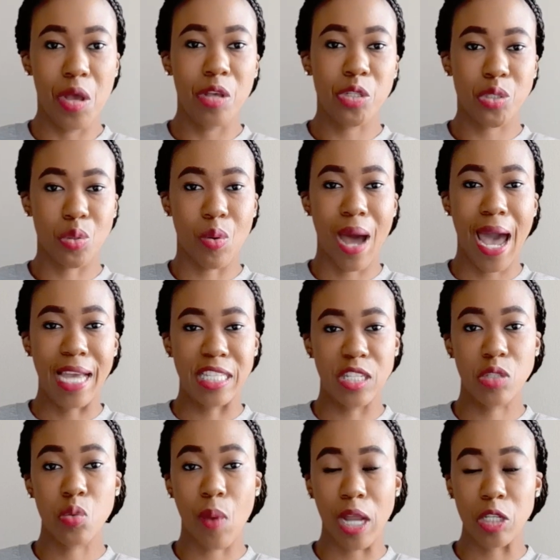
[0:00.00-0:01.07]
So I
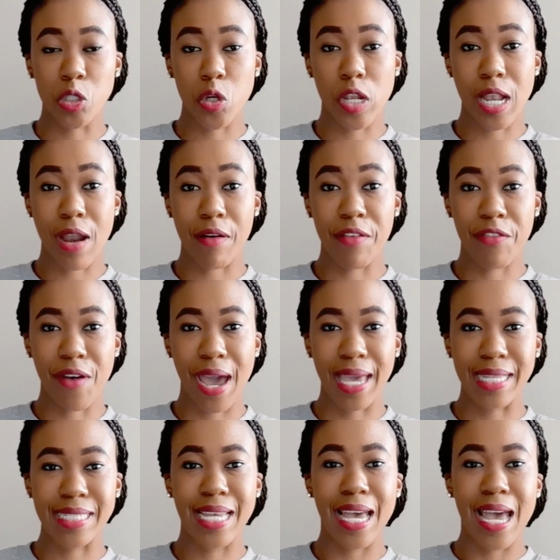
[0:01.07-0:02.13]
just want to clarify
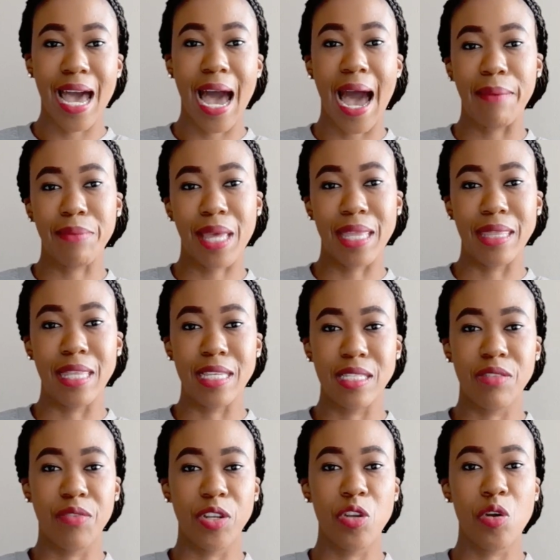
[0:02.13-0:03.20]
it in
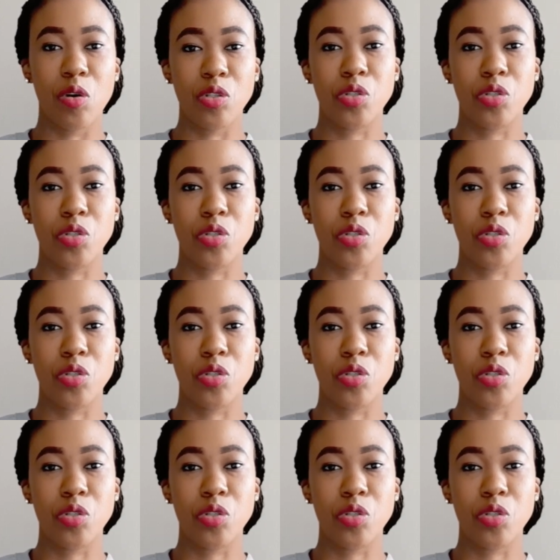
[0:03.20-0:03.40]
this video.